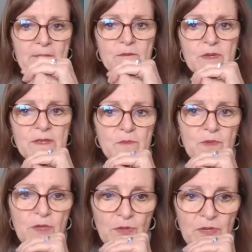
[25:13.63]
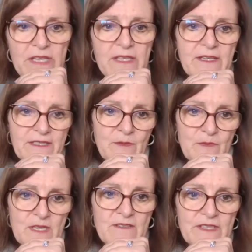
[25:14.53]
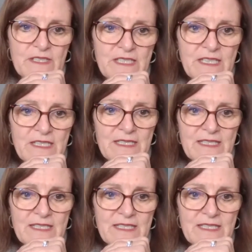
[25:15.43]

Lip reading: But the beauty to me of it is